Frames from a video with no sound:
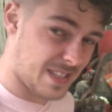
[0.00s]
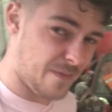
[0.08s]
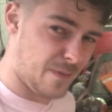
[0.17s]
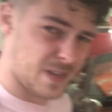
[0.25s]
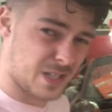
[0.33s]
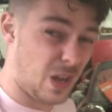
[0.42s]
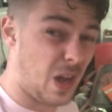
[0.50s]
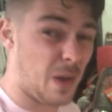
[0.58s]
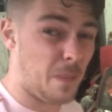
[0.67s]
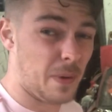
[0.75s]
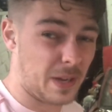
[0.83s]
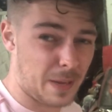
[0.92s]
finish line. I'm
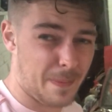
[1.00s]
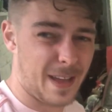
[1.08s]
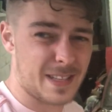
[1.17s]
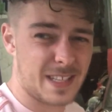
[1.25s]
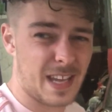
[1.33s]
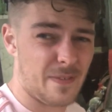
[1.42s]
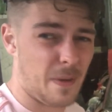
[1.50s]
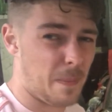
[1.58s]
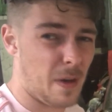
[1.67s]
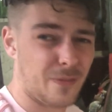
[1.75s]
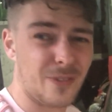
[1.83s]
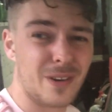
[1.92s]
putting it back together, but
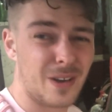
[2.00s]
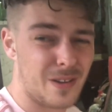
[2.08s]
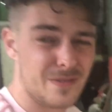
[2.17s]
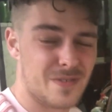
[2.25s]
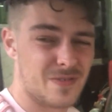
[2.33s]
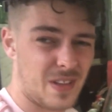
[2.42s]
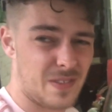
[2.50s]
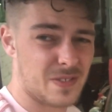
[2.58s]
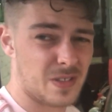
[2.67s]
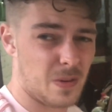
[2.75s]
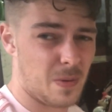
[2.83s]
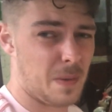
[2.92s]
I've got loads of stuff to
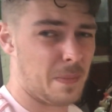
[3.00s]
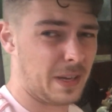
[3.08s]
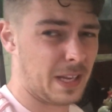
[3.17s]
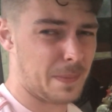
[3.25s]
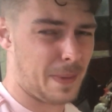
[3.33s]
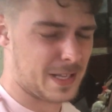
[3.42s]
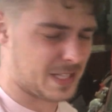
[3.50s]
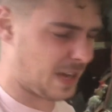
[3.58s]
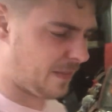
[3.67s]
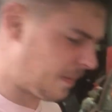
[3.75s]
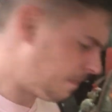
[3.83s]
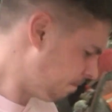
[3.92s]
do when I'm putting it back
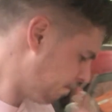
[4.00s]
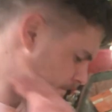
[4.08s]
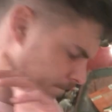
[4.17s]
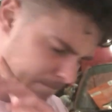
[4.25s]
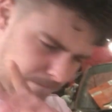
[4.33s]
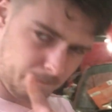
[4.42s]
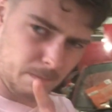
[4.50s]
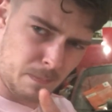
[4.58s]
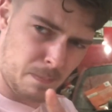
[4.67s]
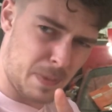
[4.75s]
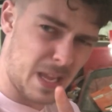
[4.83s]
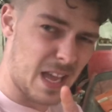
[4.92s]
together.
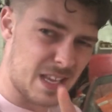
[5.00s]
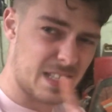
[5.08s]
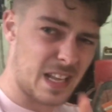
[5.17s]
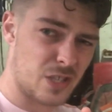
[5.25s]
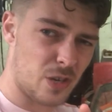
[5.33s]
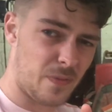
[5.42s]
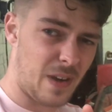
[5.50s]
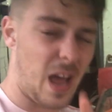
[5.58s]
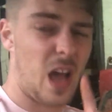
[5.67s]
But yeah, stay tuned for that,